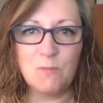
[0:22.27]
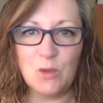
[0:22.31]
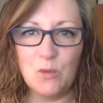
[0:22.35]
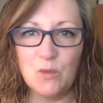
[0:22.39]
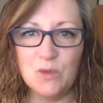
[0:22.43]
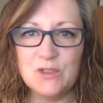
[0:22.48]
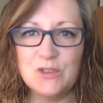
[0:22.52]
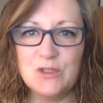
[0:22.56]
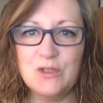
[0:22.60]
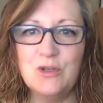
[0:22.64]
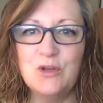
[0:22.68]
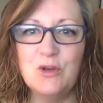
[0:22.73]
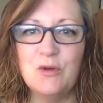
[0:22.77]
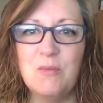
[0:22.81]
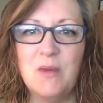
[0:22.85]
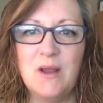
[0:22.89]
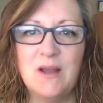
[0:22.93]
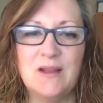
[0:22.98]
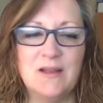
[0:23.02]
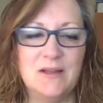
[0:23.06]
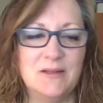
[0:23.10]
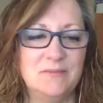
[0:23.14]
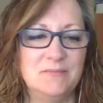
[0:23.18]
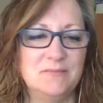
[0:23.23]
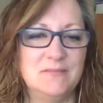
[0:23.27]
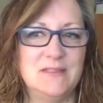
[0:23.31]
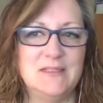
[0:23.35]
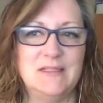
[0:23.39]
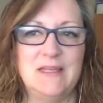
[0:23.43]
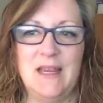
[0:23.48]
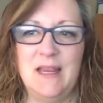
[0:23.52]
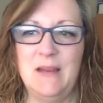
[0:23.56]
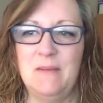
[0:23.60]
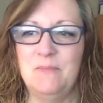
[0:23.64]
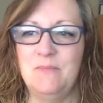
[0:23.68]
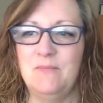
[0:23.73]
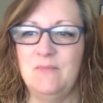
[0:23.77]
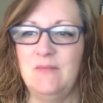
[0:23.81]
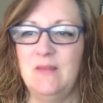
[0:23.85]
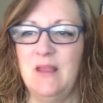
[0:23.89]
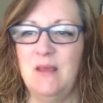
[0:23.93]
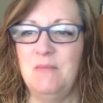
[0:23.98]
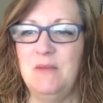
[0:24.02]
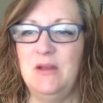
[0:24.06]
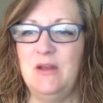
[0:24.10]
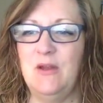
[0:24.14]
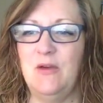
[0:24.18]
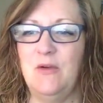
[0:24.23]
What's in your mug today?
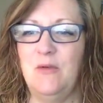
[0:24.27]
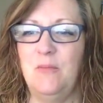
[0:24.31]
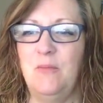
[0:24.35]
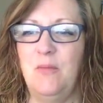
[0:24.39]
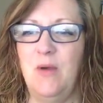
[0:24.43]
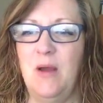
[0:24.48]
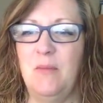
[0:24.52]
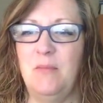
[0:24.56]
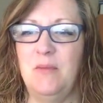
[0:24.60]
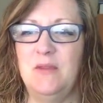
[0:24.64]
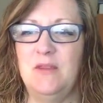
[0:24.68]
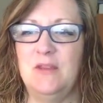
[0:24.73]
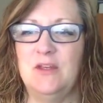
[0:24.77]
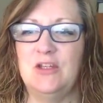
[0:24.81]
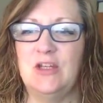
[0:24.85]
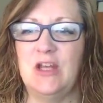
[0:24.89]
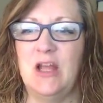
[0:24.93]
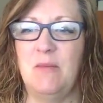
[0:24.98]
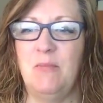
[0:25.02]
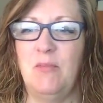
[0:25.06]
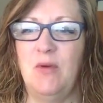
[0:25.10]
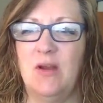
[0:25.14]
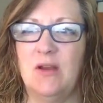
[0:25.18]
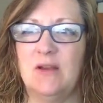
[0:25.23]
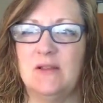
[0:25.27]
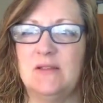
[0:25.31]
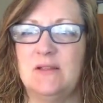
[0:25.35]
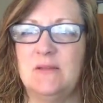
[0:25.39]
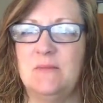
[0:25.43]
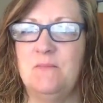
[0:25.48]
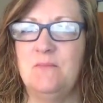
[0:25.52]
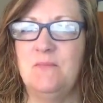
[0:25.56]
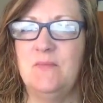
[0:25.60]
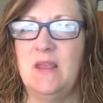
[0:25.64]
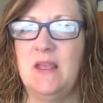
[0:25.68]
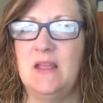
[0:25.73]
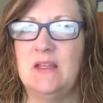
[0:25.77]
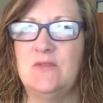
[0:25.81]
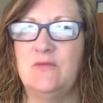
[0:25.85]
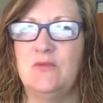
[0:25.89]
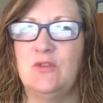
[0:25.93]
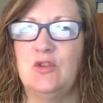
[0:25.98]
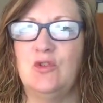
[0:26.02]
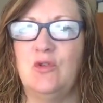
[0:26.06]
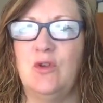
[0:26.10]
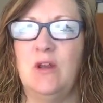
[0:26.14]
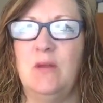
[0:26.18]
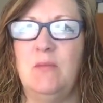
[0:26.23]
Let me know. Pop in the chat box. Thanks
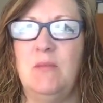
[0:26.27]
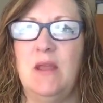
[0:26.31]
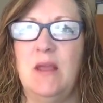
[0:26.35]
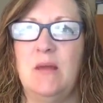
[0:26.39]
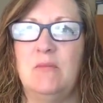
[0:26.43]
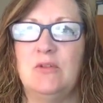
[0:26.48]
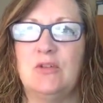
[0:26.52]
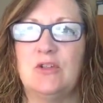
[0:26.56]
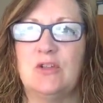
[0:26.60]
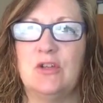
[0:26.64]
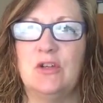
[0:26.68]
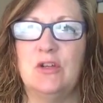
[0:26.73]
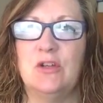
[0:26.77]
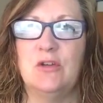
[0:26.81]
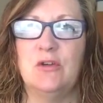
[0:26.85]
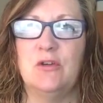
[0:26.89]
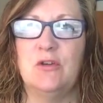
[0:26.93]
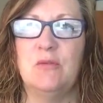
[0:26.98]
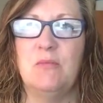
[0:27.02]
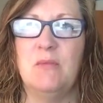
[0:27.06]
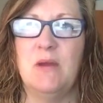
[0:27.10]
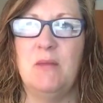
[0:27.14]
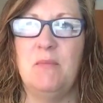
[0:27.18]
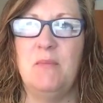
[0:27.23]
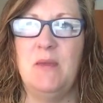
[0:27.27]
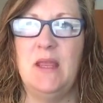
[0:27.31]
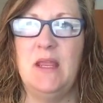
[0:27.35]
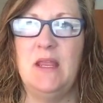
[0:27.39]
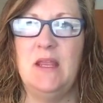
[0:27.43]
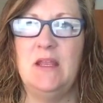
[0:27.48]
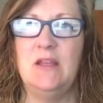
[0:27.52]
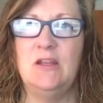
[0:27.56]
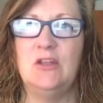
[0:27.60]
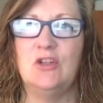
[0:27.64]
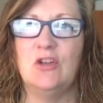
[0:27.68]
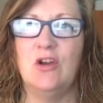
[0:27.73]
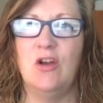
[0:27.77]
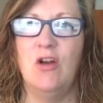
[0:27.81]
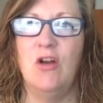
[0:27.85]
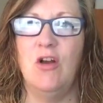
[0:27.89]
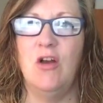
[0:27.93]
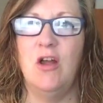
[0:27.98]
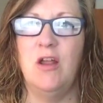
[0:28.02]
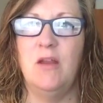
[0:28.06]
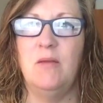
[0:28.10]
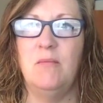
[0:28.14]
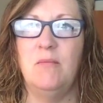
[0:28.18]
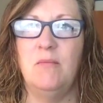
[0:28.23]
for joining me. I'm just going to go to my page
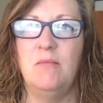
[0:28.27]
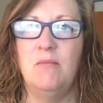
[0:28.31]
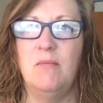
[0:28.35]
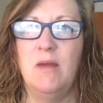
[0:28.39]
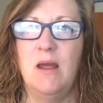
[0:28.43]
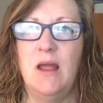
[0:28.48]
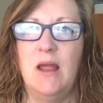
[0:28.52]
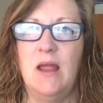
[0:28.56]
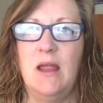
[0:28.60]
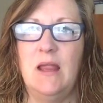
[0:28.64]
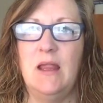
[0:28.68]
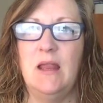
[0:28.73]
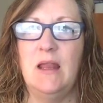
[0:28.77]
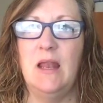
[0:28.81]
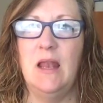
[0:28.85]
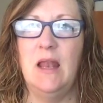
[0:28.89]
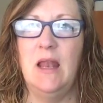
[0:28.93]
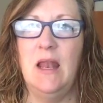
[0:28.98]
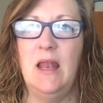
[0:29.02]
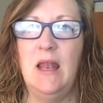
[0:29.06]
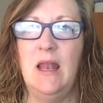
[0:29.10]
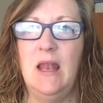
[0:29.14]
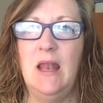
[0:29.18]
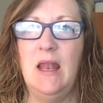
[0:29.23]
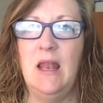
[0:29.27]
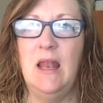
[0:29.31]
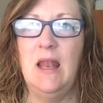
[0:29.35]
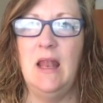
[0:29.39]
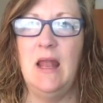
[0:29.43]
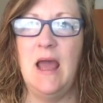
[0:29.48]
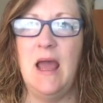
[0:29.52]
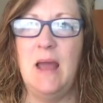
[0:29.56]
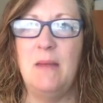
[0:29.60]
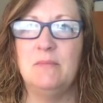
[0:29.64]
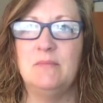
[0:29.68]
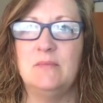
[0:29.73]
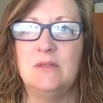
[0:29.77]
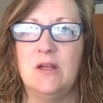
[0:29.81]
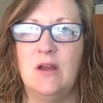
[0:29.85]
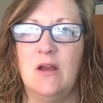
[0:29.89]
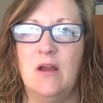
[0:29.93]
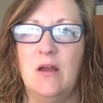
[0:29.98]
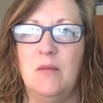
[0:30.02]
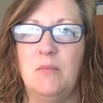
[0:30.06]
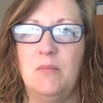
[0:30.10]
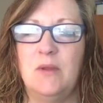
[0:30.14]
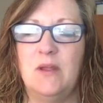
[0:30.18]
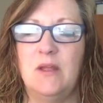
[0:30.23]
on my
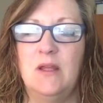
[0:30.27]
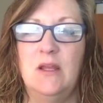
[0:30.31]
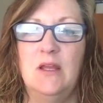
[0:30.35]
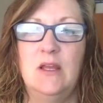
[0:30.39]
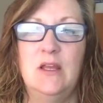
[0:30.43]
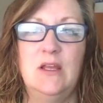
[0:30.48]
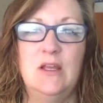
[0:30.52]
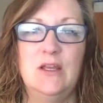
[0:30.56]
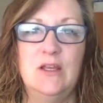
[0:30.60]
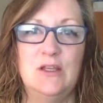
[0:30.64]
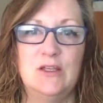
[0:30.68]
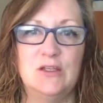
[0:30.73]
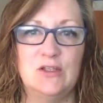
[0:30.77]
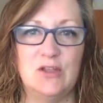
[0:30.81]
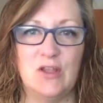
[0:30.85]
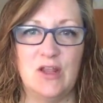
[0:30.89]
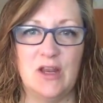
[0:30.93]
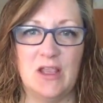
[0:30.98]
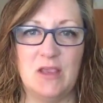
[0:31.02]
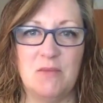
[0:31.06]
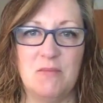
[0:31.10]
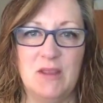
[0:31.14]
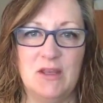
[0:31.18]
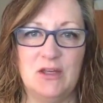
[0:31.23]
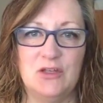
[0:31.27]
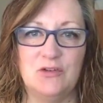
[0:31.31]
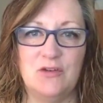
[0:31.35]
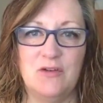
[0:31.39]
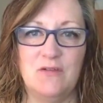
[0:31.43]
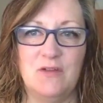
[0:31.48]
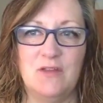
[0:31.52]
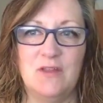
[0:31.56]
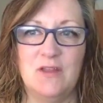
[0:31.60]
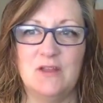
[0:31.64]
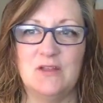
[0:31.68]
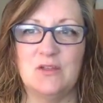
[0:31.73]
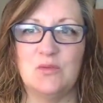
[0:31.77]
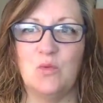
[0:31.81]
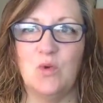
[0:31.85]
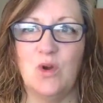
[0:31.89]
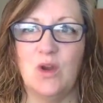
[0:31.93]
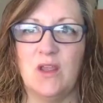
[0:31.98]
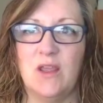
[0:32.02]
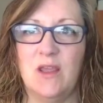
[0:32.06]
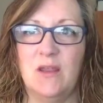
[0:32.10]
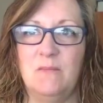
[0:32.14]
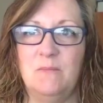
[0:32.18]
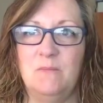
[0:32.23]
laptop so that I can make sure everything's
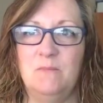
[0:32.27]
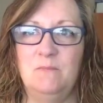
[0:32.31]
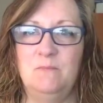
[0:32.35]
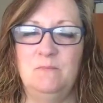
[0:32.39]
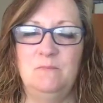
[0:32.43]
working.